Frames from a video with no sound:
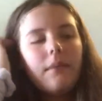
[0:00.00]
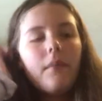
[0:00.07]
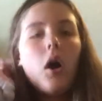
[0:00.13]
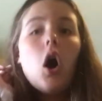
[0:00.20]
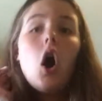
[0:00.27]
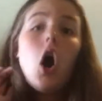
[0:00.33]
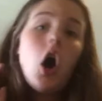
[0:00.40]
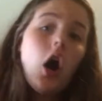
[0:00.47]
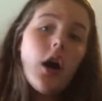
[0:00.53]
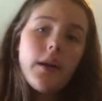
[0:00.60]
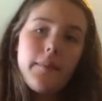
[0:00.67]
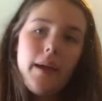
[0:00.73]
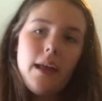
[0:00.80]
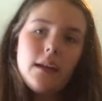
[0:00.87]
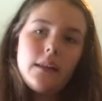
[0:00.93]
I'm
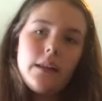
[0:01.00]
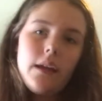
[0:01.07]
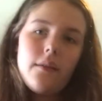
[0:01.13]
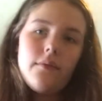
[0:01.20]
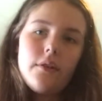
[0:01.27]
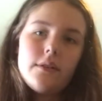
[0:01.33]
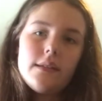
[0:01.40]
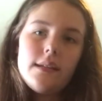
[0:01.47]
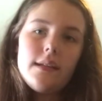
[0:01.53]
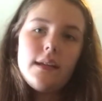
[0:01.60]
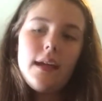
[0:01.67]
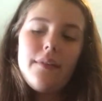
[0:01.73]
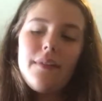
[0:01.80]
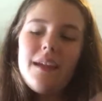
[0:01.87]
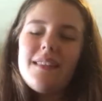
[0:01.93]
automatically on varsity
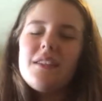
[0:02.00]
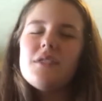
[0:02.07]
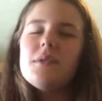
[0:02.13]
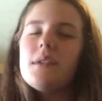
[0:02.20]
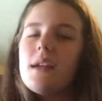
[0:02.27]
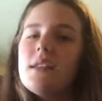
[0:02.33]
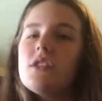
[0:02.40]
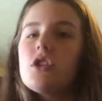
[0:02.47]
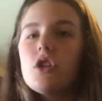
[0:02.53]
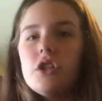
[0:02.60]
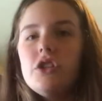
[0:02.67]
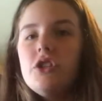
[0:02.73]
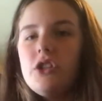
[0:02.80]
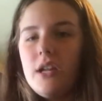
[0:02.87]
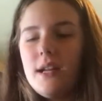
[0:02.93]
again. Like there's, it's
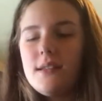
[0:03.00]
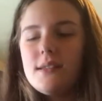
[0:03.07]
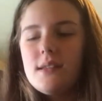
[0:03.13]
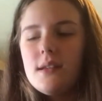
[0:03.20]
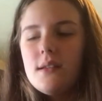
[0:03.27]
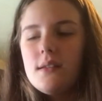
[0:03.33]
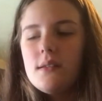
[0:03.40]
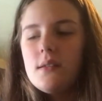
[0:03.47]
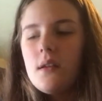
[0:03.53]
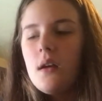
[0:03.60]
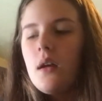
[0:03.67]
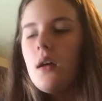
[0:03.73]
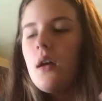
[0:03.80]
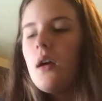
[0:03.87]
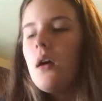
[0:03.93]
good chances.
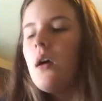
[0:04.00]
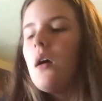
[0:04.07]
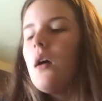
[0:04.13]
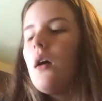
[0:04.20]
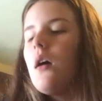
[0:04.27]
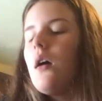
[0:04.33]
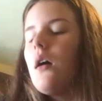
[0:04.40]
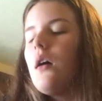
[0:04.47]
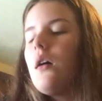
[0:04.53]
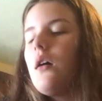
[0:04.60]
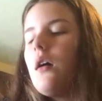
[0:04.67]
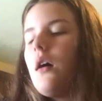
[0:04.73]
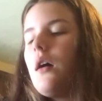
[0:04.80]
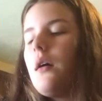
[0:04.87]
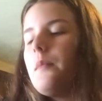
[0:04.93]

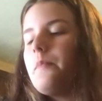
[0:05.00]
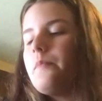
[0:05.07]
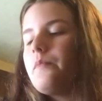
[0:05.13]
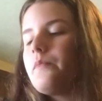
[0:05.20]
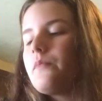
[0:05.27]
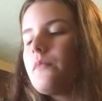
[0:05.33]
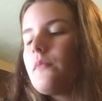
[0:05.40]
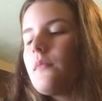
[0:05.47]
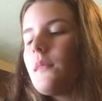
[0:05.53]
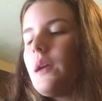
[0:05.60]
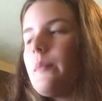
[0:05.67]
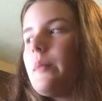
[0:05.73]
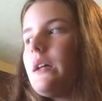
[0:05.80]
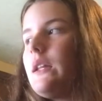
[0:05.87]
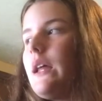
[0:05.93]
Um,
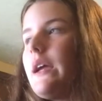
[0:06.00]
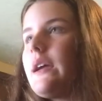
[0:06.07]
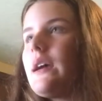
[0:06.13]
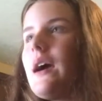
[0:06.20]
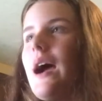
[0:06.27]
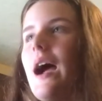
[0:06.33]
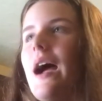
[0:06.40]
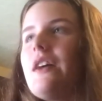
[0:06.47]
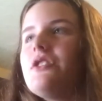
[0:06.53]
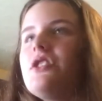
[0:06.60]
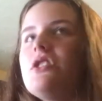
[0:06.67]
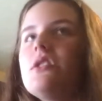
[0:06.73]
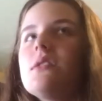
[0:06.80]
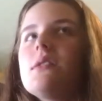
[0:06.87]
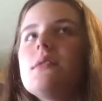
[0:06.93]
but like
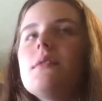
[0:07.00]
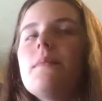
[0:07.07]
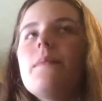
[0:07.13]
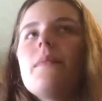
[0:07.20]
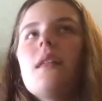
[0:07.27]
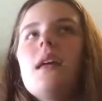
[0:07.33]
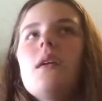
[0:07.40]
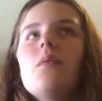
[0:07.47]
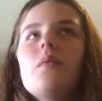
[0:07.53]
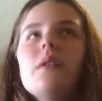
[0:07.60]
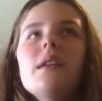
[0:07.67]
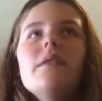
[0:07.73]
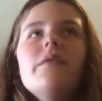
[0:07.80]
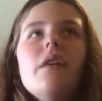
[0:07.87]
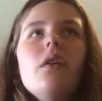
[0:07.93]
she just, it
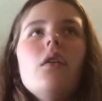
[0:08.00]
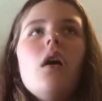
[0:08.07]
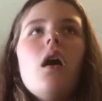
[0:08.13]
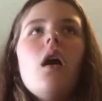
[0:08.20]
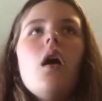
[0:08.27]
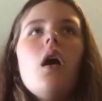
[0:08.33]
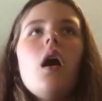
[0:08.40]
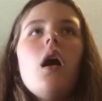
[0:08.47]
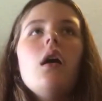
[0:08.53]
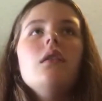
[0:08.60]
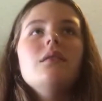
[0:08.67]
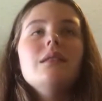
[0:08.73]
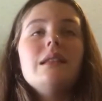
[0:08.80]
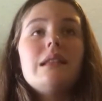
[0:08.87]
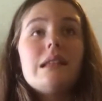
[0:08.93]
really felt a
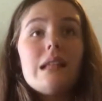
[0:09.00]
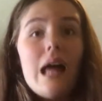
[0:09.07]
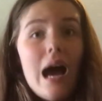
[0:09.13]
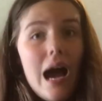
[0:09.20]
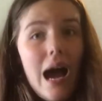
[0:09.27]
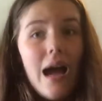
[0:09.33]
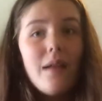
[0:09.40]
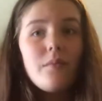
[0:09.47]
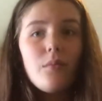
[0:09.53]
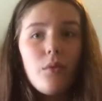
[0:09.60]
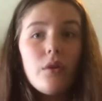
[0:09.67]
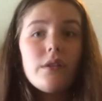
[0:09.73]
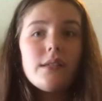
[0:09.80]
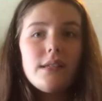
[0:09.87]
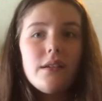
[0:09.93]
lot
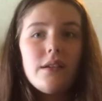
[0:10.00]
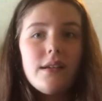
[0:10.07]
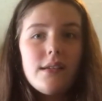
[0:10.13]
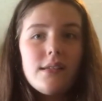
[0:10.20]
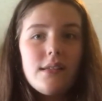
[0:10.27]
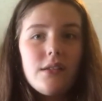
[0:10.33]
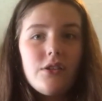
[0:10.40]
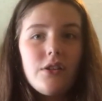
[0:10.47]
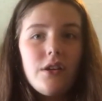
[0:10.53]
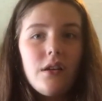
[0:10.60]
more serious this